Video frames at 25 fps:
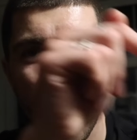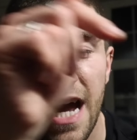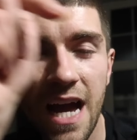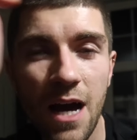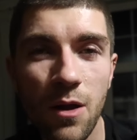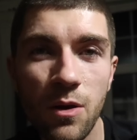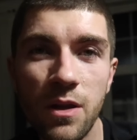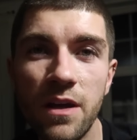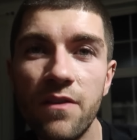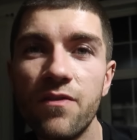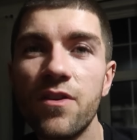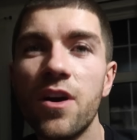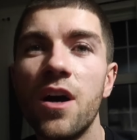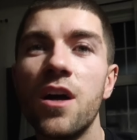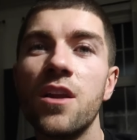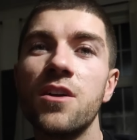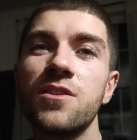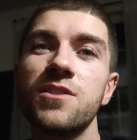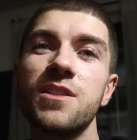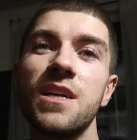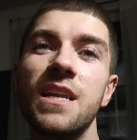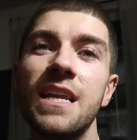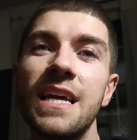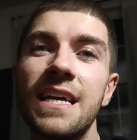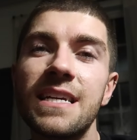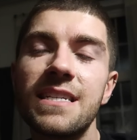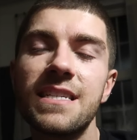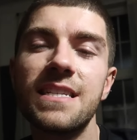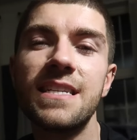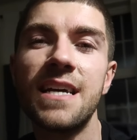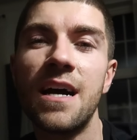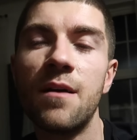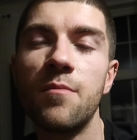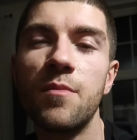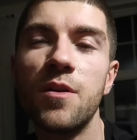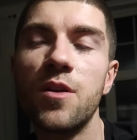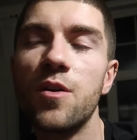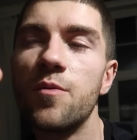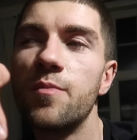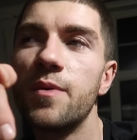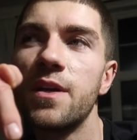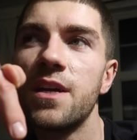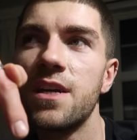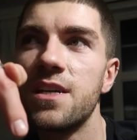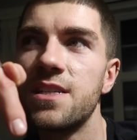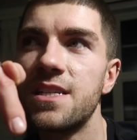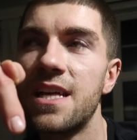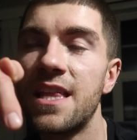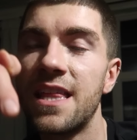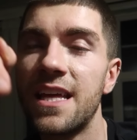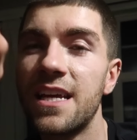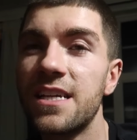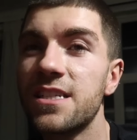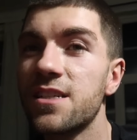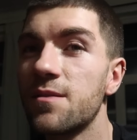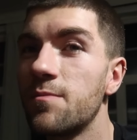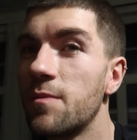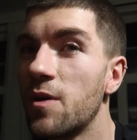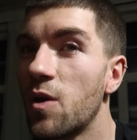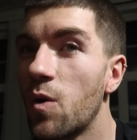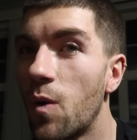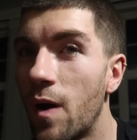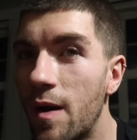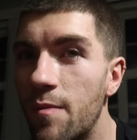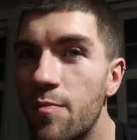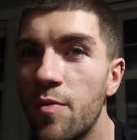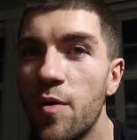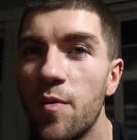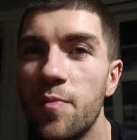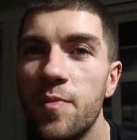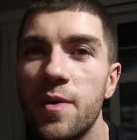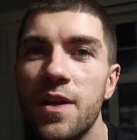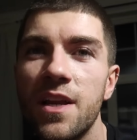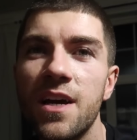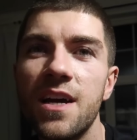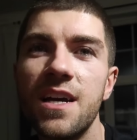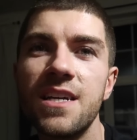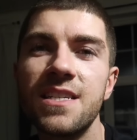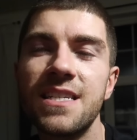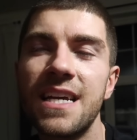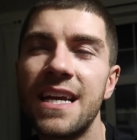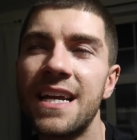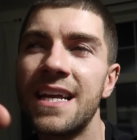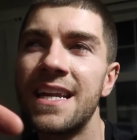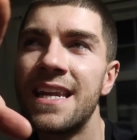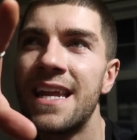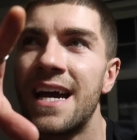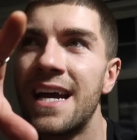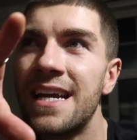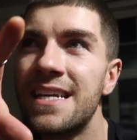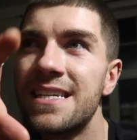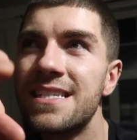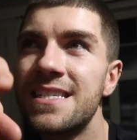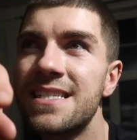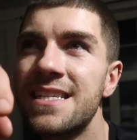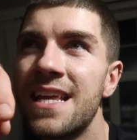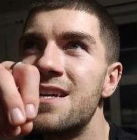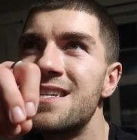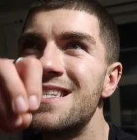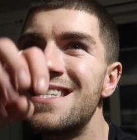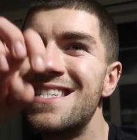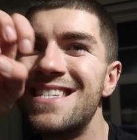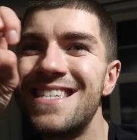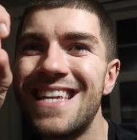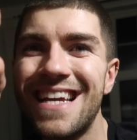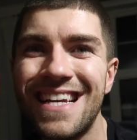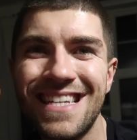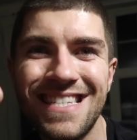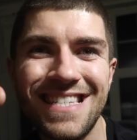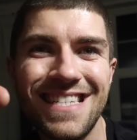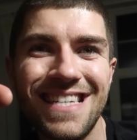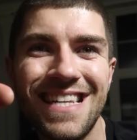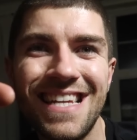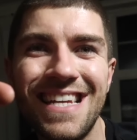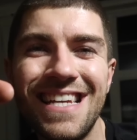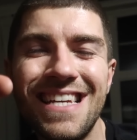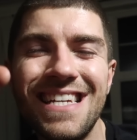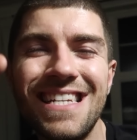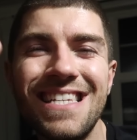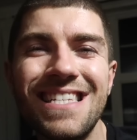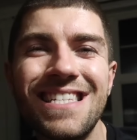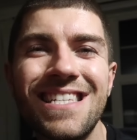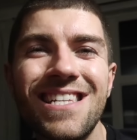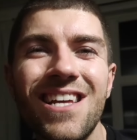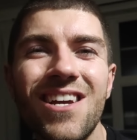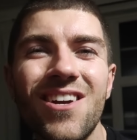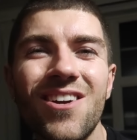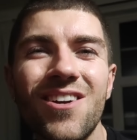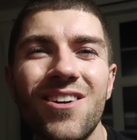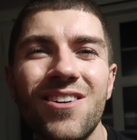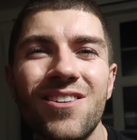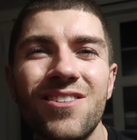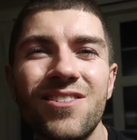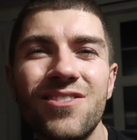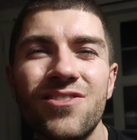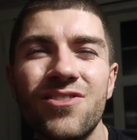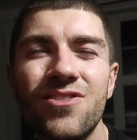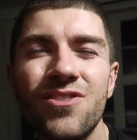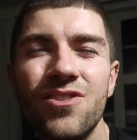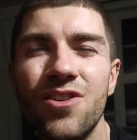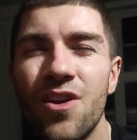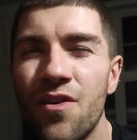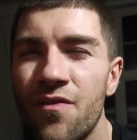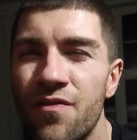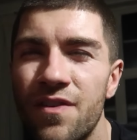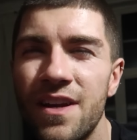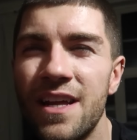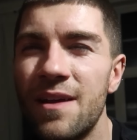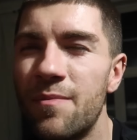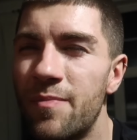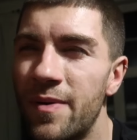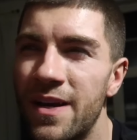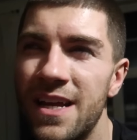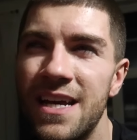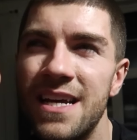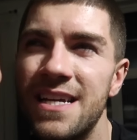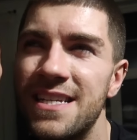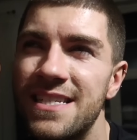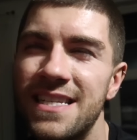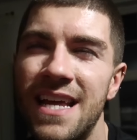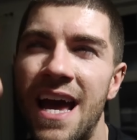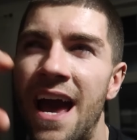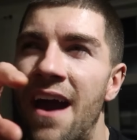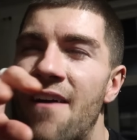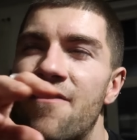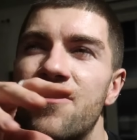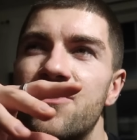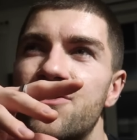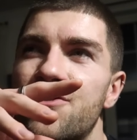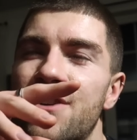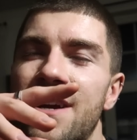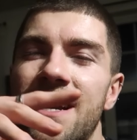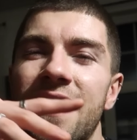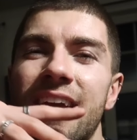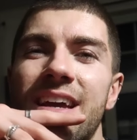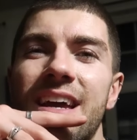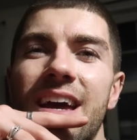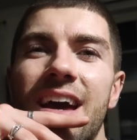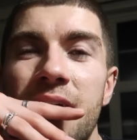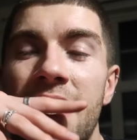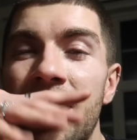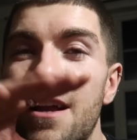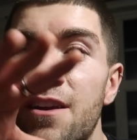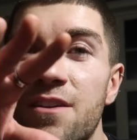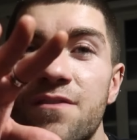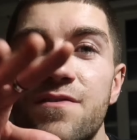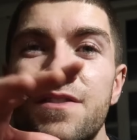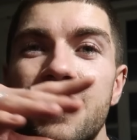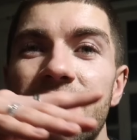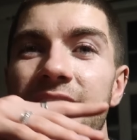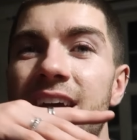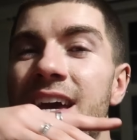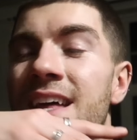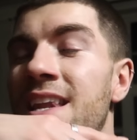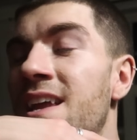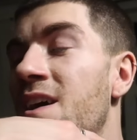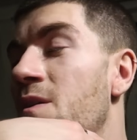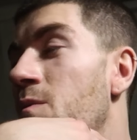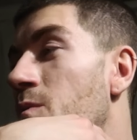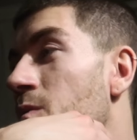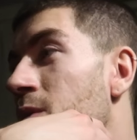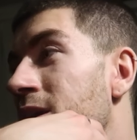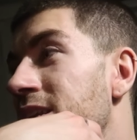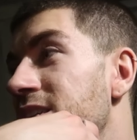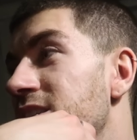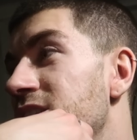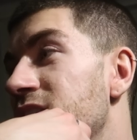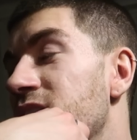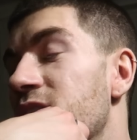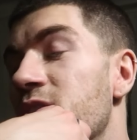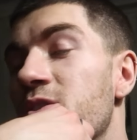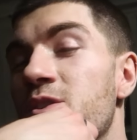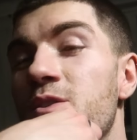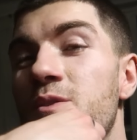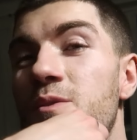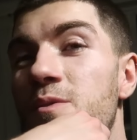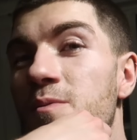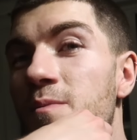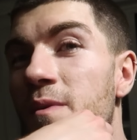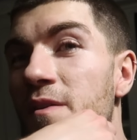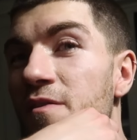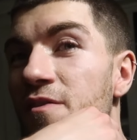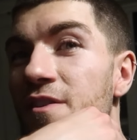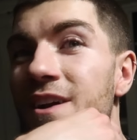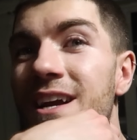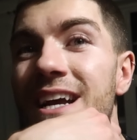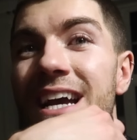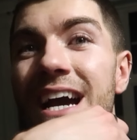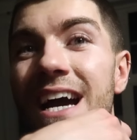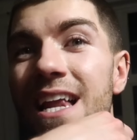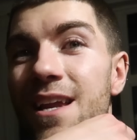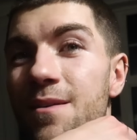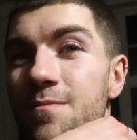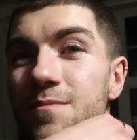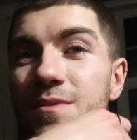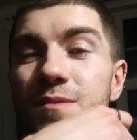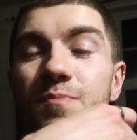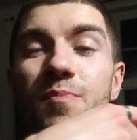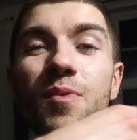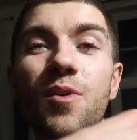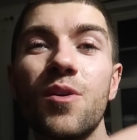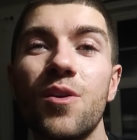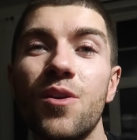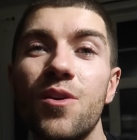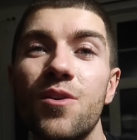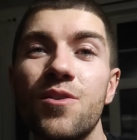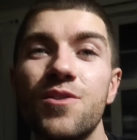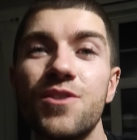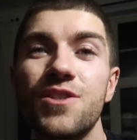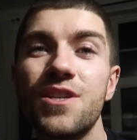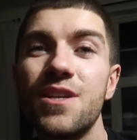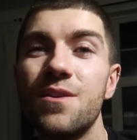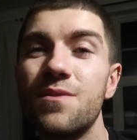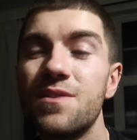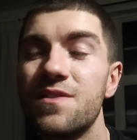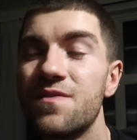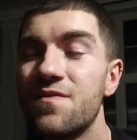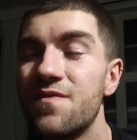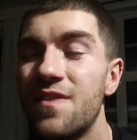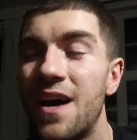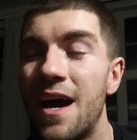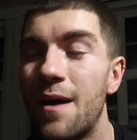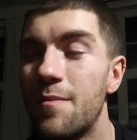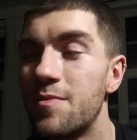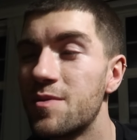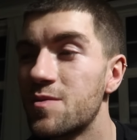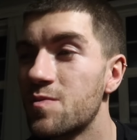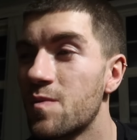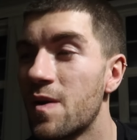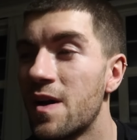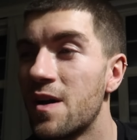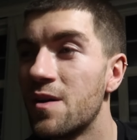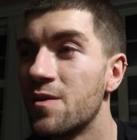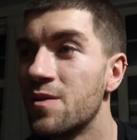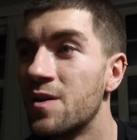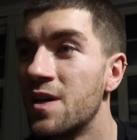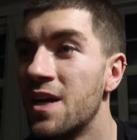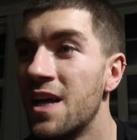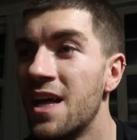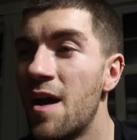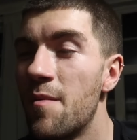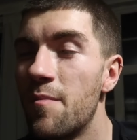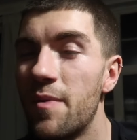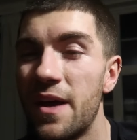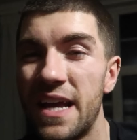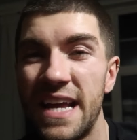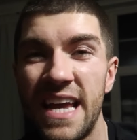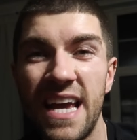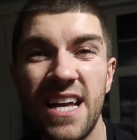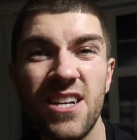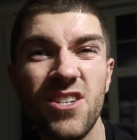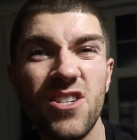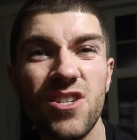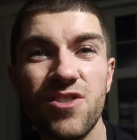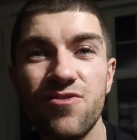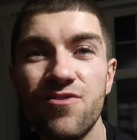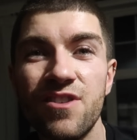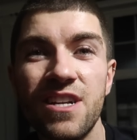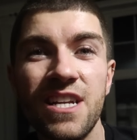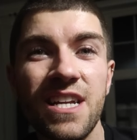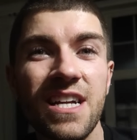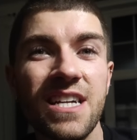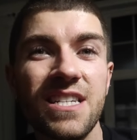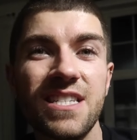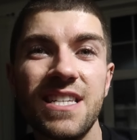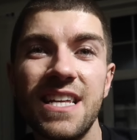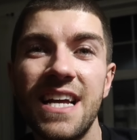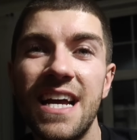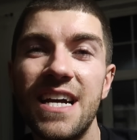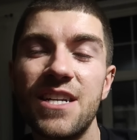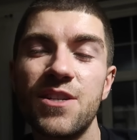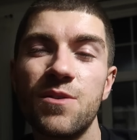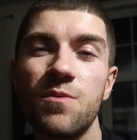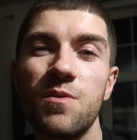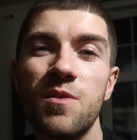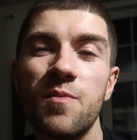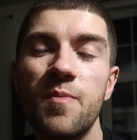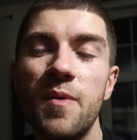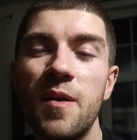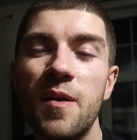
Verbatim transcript: I'll leave Carlos a link down below because I think it's going to be quite popular. It's like a nice 60s lovely place to have a drink. I loved it, and I went to my friend Callum's book launch. It was fab as well. But again, just really nice to catch up with